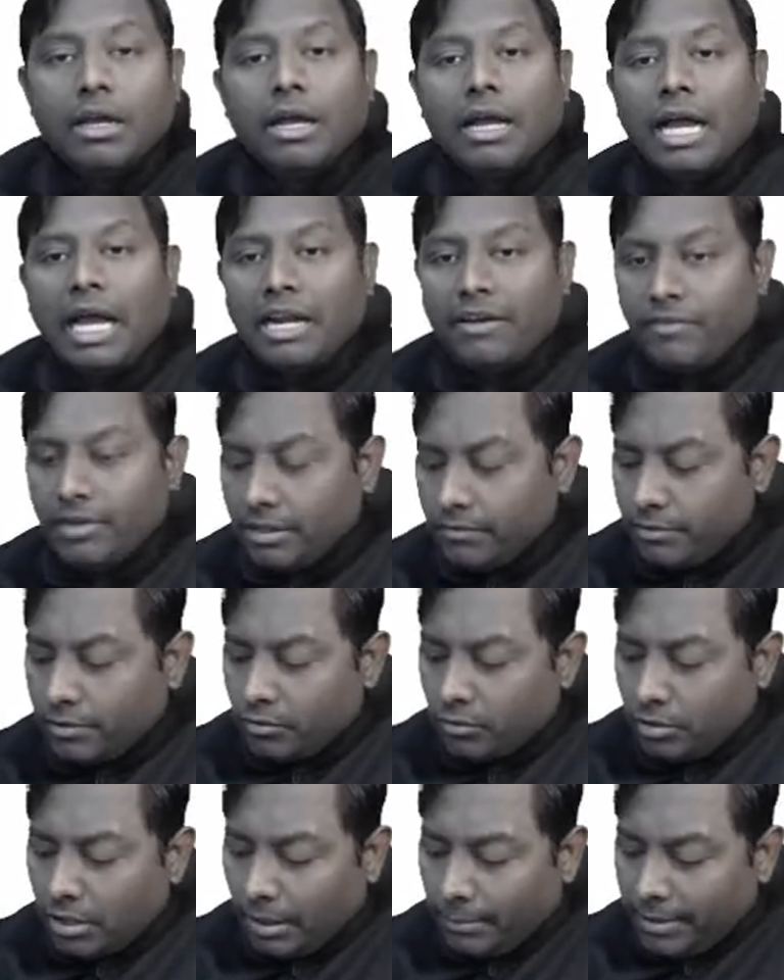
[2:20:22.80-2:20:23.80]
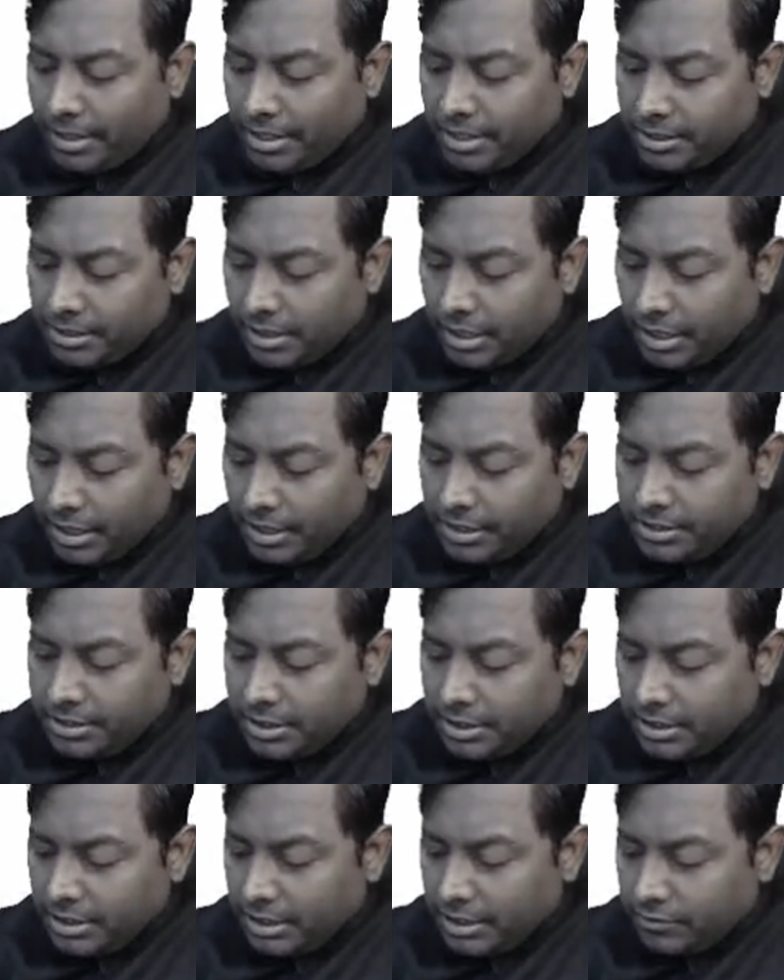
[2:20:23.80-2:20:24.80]
and whenever glutamate is released,
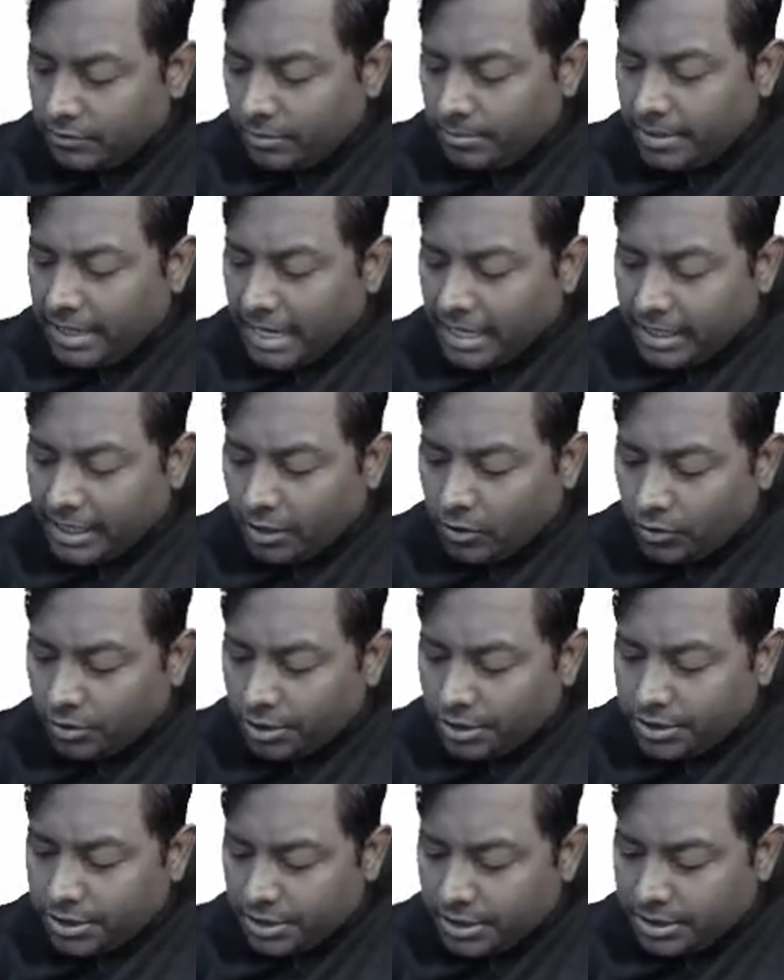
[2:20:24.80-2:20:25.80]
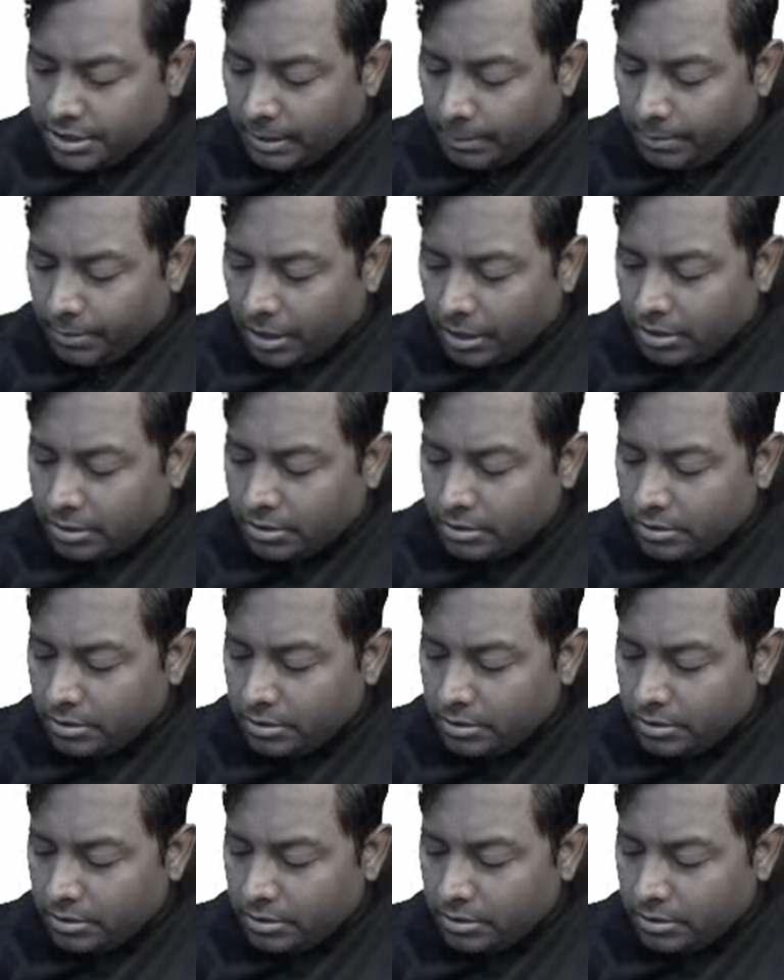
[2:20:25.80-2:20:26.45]
it will be acting on its receptor.